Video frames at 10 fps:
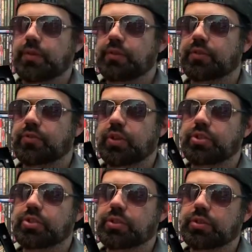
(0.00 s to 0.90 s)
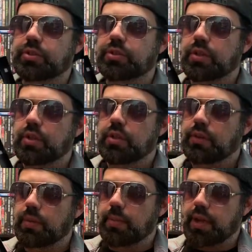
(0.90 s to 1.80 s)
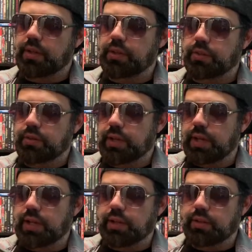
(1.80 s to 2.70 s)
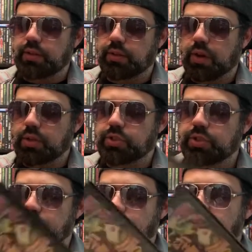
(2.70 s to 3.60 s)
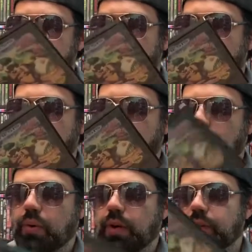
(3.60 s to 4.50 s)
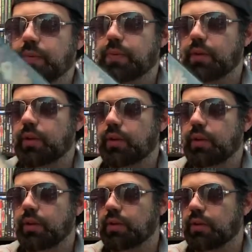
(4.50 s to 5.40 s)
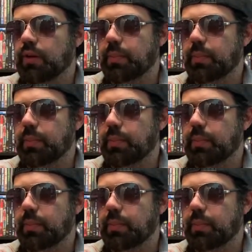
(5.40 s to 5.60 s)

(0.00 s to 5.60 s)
the instructions, the manual, and the cartridge with, you know,